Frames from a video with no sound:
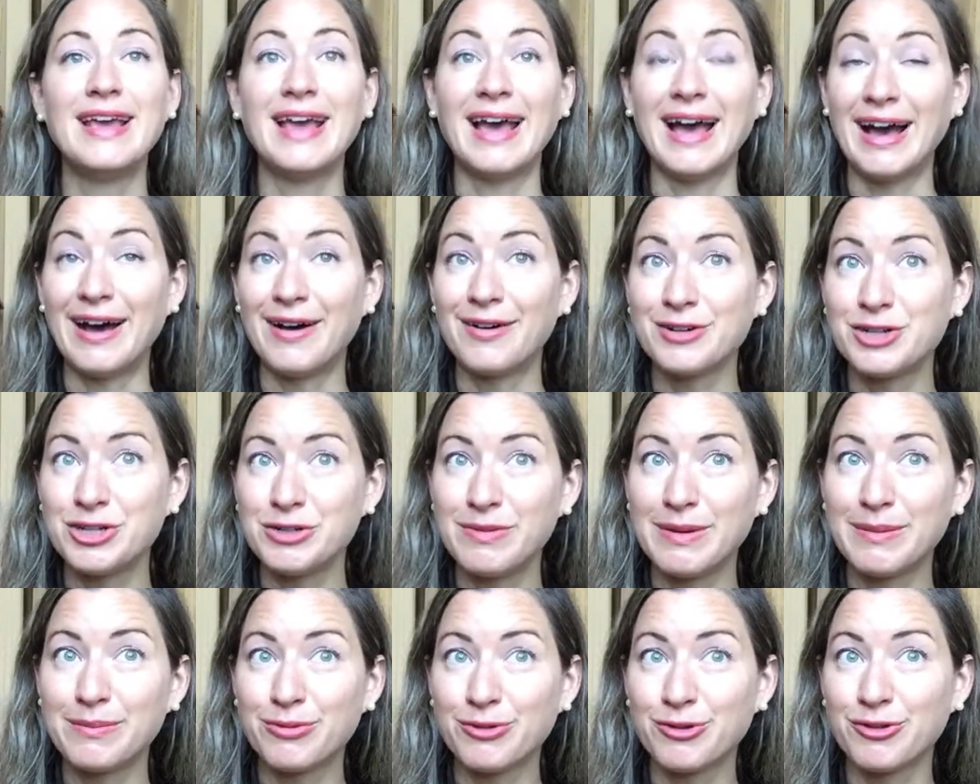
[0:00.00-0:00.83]
how
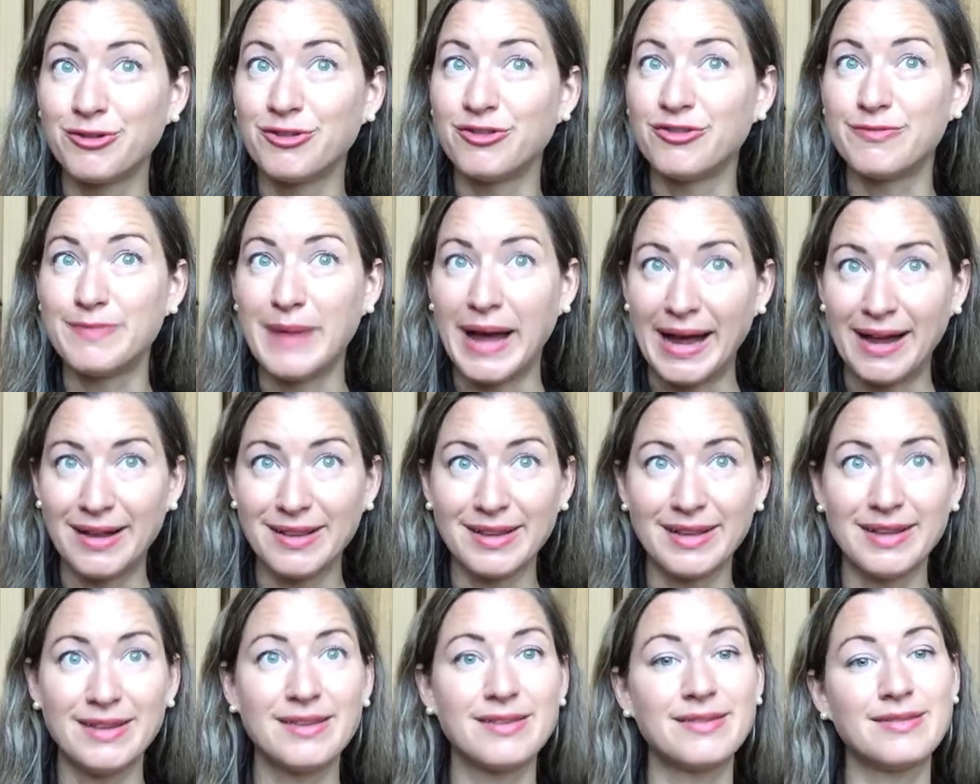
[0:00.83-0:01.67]
to improve
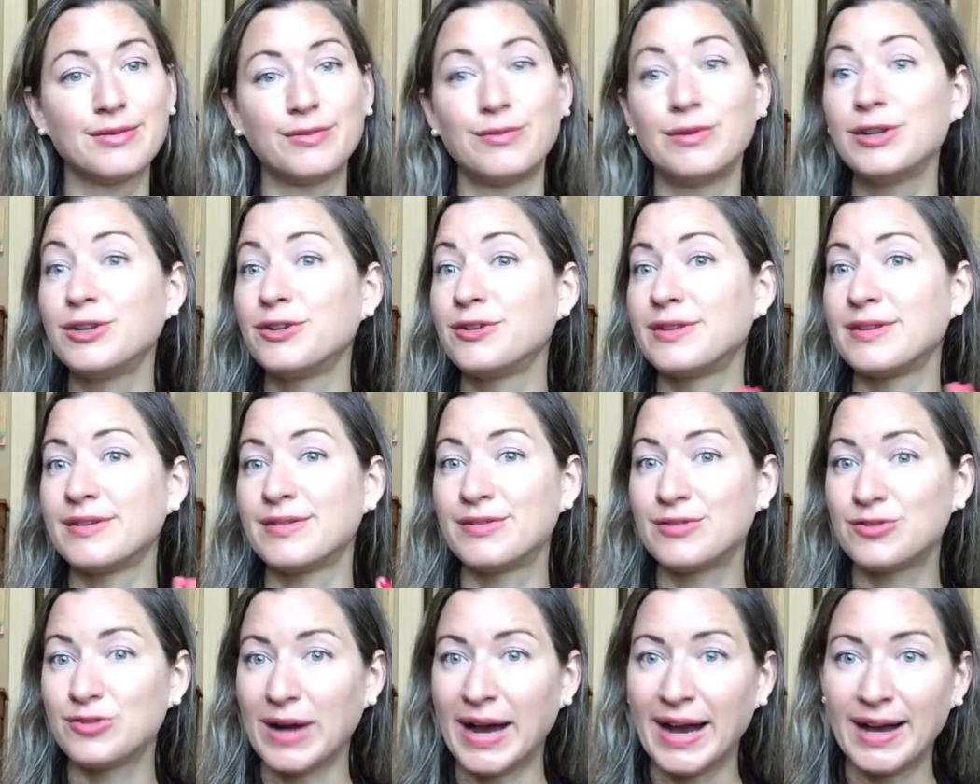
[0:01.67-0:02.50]
balance, what are the
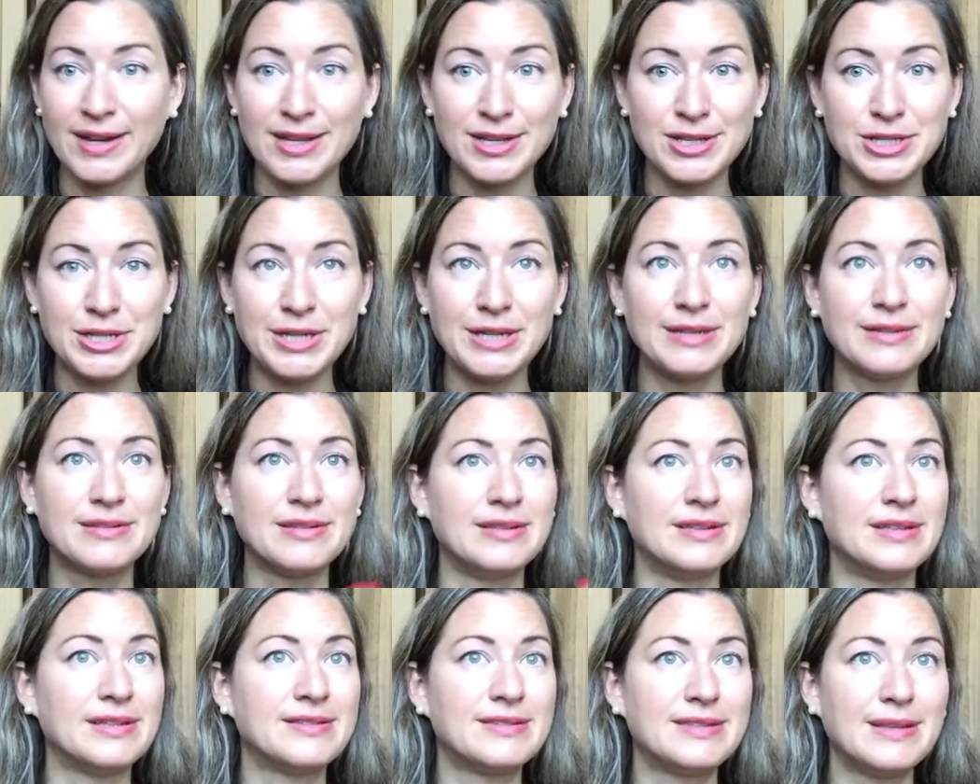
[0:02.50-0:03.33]
strategies
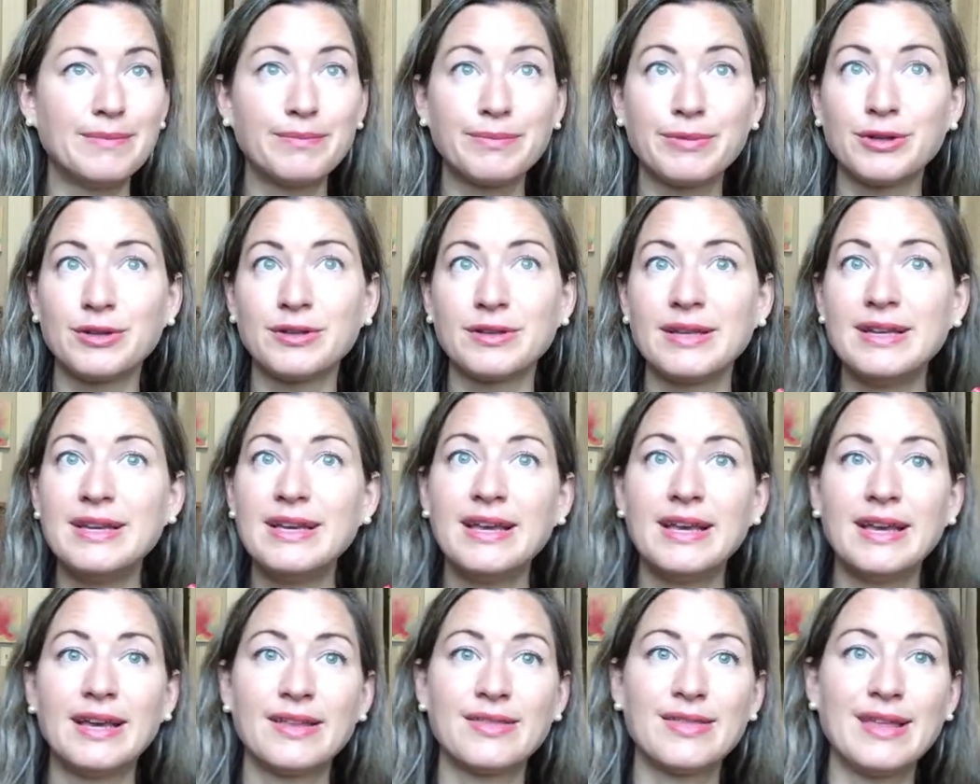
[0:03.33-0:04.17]
and the simple
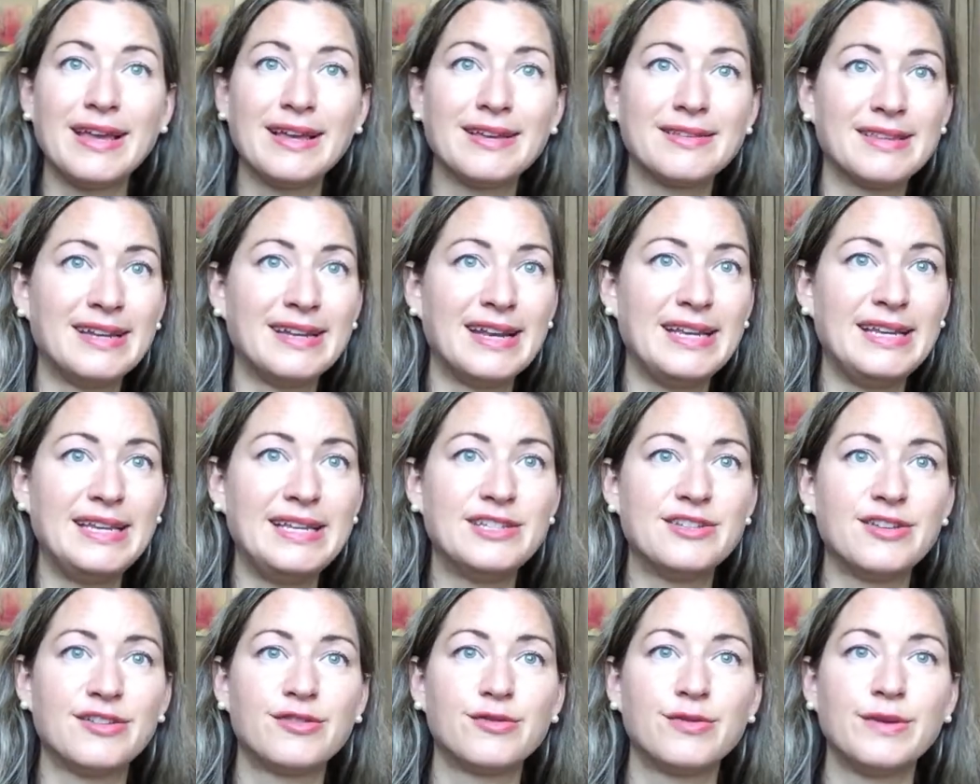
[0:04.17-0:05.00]
things that I
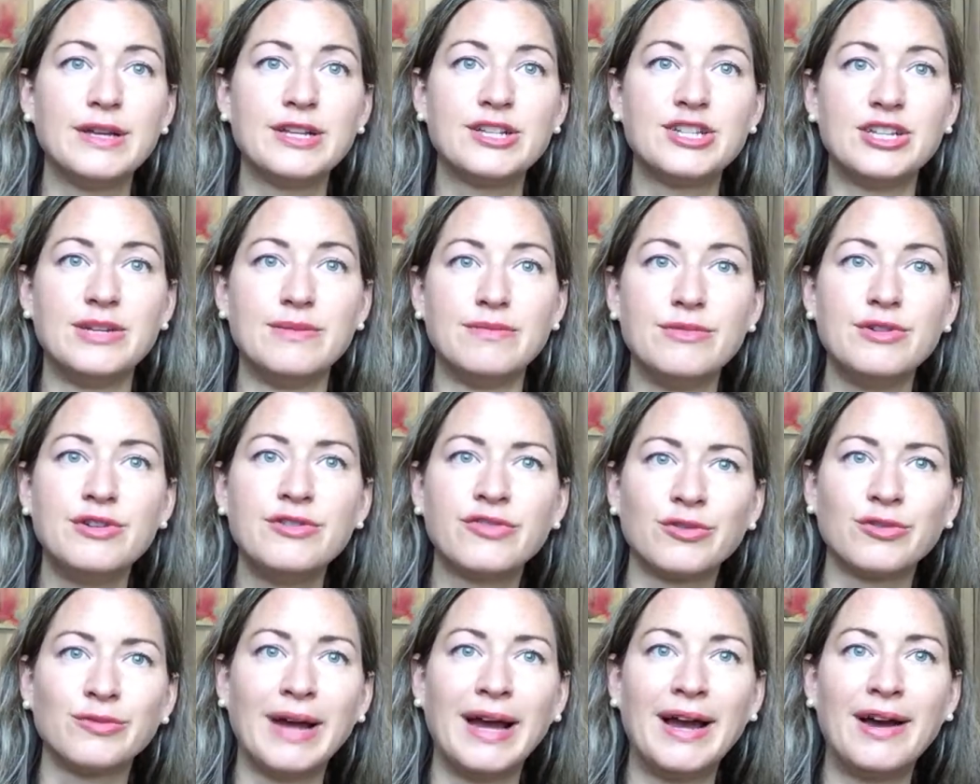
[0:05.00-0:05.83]
need to switch and
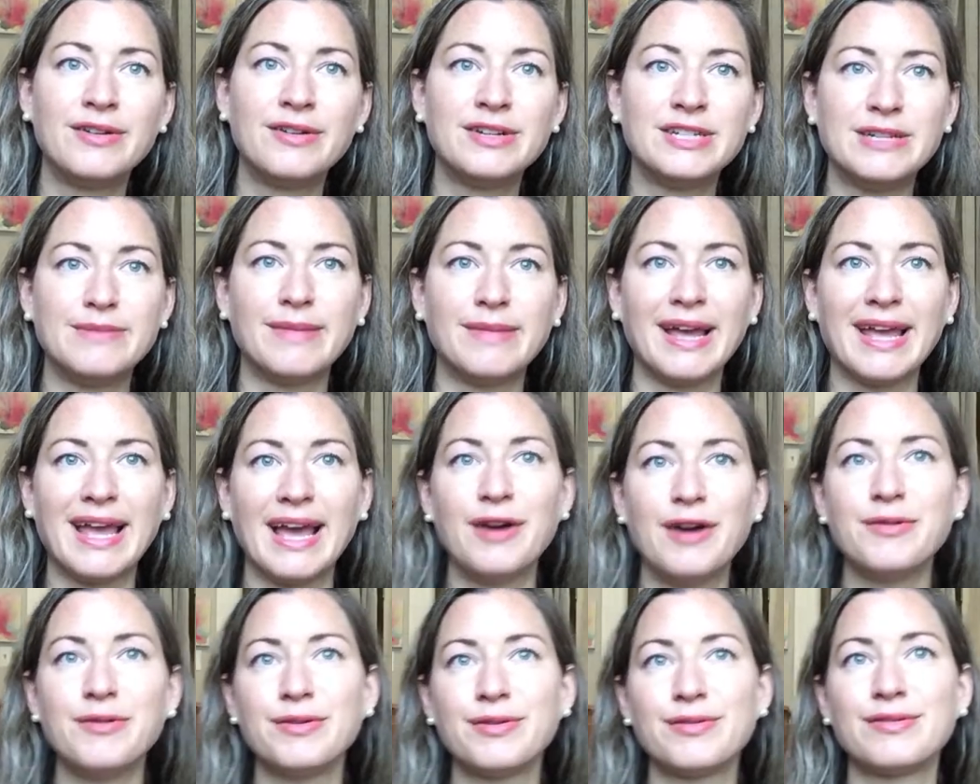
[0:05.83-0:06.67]
move around in my
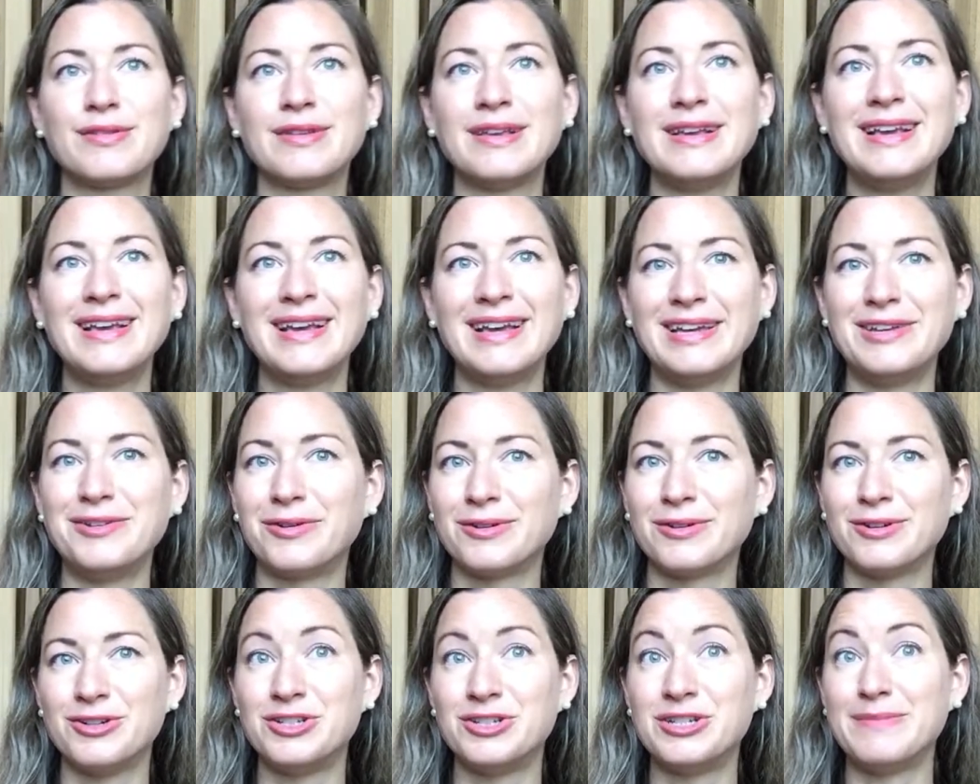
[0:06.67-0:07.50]
house in
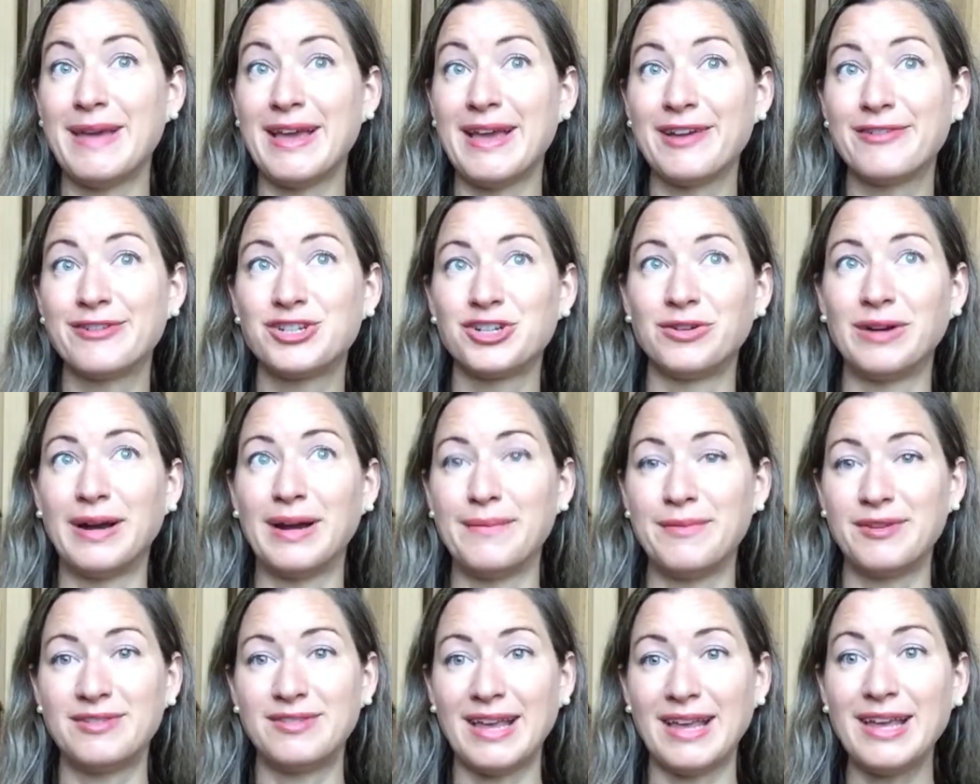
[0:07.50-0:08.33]
order to make sure
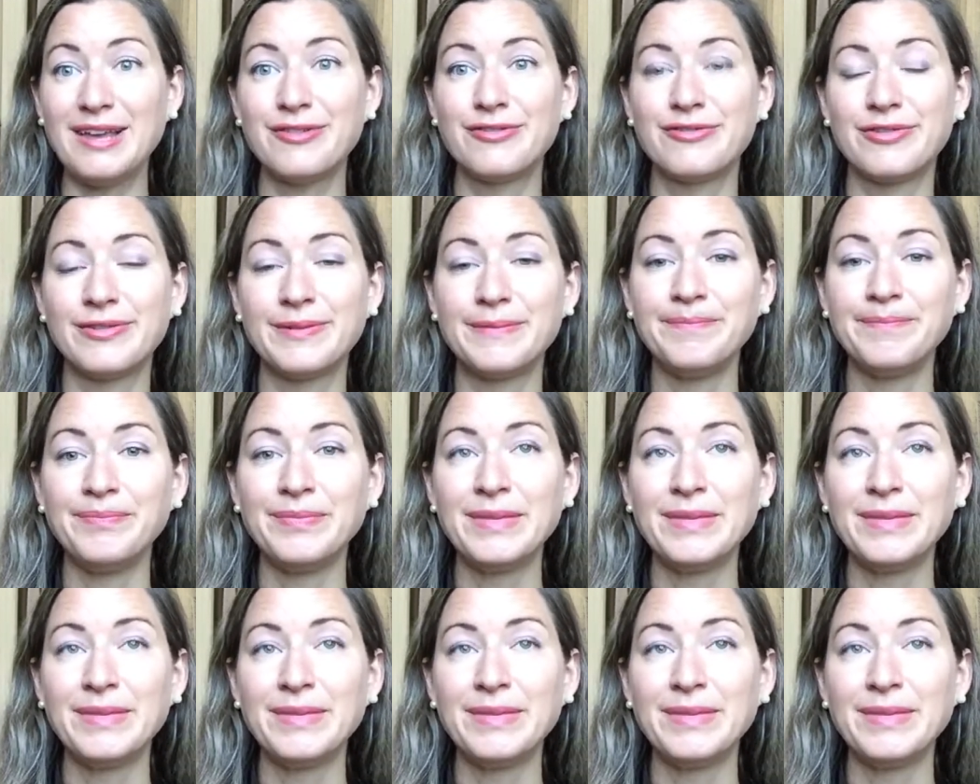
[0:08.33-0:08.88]
I'm safe.